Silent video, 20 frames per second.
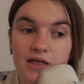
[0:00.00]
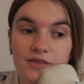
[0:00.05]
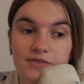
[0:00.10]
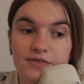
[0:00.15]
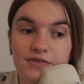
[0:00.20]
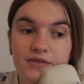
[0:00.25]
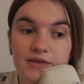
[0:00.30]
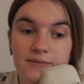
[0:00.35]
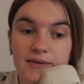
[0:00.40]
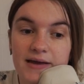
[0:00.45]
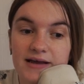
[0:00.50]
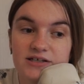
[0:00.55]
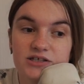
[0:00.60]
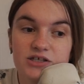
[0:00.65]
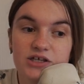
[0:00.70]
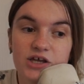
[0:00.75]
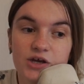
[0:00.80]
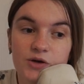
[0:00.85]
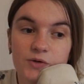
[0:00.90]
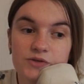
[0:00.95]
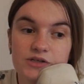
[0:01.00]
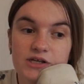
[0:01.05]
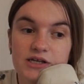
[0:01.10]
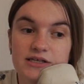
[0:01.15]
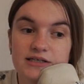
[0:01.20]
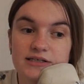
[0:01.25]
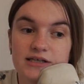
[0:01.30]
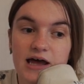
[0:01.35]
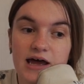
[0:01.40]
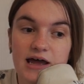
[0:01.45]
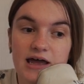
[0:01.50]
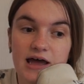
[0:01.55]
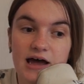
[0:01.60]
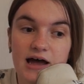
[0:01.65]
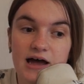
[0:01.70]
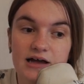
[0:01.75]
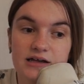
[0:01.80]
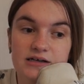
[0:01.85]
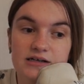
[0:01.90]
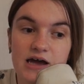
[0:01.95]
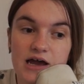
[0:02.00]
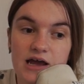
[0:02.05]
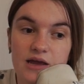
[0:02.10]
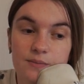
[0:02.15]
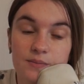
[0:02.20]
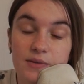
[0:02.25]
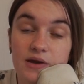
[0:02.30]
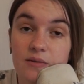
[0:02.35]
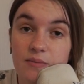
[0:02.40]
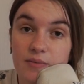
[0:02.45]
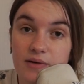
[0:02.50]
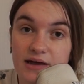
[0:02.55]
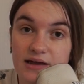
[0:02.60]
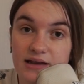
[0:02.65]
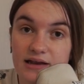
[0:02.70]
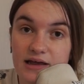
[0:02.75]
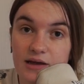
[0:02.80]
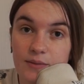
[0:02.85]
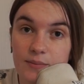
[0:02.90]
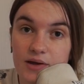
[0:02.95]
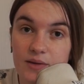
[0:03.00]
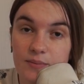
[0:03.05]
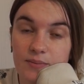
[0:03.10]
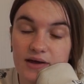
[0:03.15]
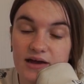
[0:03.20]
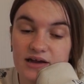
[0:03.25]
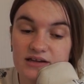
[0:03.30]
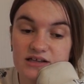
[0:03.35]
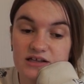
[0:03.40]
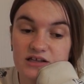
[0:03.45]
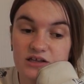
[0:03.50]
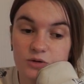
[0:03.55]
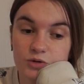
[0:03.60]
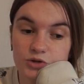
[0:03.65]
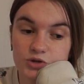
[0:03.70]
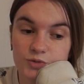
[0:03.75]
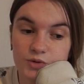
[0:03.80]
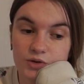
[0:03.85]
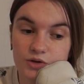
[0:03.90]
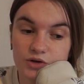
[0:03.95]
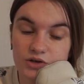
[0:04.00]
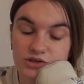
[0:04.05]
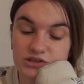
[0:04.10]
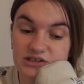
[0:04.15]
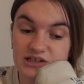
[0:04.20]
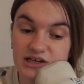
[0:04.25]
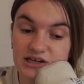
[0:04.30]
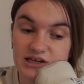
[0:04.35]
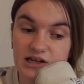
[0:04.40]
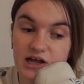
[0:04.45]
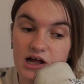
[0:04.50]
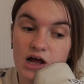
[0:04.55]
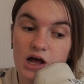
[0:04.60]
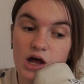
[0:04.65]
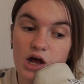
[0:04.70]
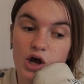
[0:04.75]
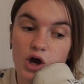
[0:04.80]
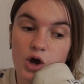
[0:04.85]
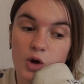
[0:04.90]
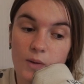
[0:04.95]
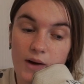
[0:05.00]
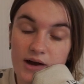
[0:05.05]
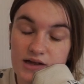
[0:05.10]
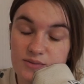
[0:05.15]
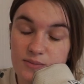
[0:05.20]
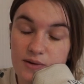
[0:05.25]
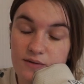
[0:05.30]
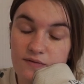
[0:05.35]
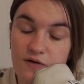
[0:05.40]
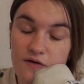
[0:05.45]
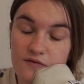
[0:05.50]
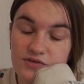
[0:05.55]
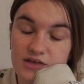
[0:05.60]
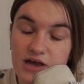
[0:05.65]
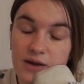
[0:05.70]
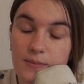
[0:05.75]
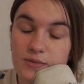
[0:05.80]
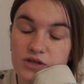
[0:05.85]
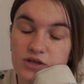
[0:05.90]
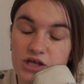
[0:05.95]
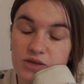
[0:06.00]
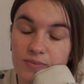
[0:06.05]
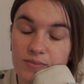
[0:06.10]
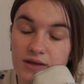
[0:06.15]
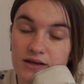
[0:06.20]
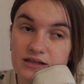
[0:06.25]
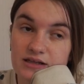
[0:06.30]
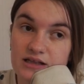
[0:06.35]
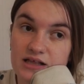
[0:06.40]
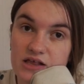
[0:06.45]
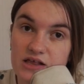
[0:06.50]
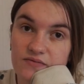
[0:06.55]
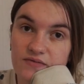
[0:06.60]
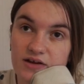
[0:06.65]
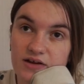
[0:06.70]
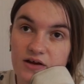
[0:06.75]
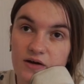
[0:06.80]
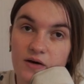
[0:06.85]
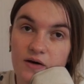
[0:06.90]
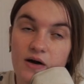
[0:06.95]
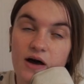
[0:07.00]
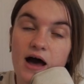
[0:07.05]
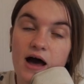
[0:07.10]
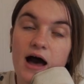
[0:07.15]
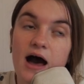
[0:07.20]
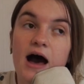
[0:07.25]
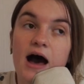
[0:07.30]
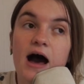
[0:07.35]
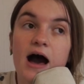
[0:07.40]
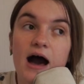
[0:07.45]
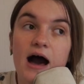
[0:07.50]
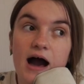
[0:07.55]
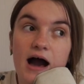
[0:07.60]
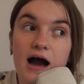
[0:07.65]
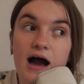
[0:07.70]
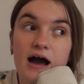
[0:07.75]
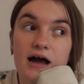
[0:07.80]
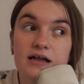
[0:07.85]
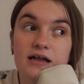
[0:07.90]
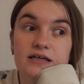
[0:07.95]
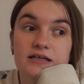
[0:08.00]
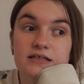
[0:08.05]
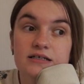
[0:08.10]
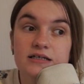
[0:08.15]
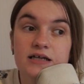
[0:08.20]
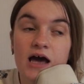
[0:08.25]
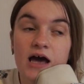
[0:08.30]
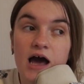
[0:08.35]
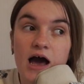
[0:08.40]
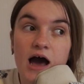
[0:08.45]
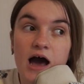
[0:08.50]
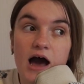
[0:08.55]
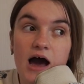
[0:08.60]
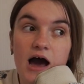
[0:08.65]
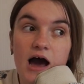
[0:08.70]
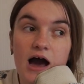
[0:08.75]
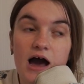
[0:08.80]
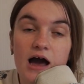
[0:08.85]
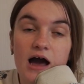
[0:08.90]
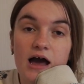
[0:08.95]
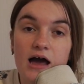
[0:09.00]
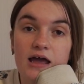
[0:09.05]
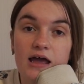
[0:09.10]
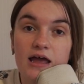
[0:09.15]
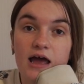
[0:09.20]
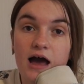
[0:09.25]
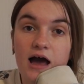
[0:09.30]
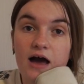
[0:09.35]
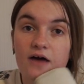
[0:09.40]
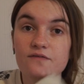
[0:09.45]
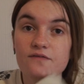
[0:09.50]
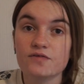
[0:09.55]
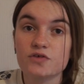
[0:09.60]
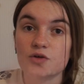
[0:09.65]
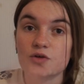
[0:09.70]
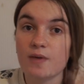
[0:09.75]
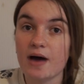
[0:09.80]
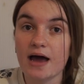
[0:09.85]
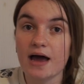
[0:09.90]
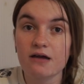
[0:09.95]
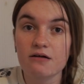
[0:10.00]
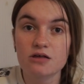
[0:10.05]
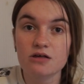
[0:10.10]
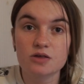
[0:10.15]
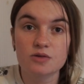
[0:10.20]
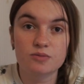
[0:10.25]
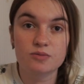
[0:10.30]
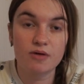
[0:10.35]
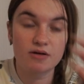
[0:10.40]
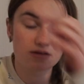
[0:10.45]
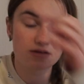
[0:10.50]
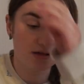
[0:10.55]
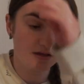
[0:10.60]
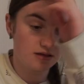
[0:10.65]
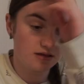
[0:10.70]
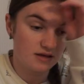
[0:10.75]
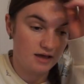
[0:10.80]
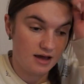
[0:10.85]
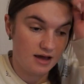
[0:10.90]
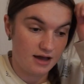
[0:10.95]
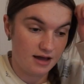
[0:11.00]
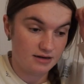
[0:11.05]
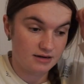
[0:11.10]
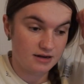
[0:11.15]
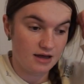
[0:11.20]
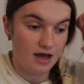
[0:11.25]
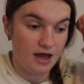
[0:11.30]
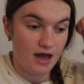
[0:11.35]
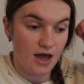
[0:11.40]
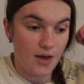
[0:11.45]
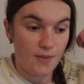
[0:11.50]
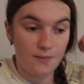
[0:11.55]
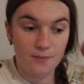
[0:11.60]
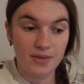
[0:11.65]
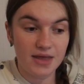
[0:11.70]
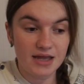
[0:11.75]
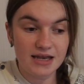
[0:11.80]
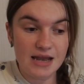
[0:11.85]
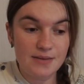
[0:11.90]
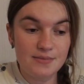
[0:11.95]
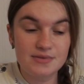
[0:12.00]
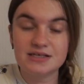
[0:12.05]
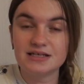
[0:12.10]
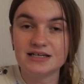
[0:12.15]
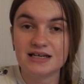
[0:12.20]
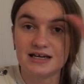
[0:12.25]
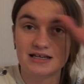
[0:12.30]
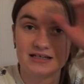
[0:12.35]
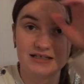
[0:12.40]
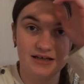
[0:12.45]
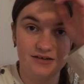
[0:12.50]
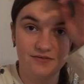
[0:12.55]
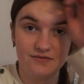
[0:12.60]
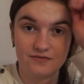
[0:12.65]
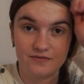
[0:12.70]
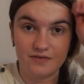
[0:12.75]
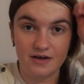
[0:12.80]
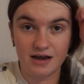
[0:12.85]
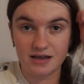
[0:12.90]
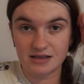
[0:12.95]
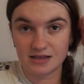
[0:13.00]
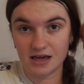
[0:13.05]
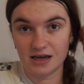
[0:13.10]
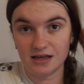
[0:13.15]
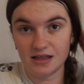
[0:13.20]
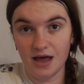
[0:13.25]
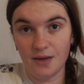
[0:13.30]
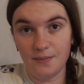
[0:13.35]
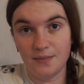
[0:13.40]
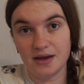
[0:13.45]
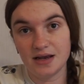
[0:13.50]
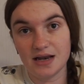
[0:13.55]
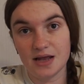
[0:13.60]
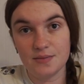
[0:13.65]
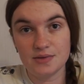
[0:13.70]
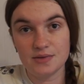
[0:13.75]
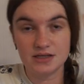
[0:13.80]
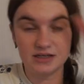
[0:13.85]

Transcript: The excuse is I had a big payday, a big payday than usual, because I did quite a bit of overtime, which I explained in the last video. And I have to buy Christmas presents, and B&M is addictive, I can tell you that. B&M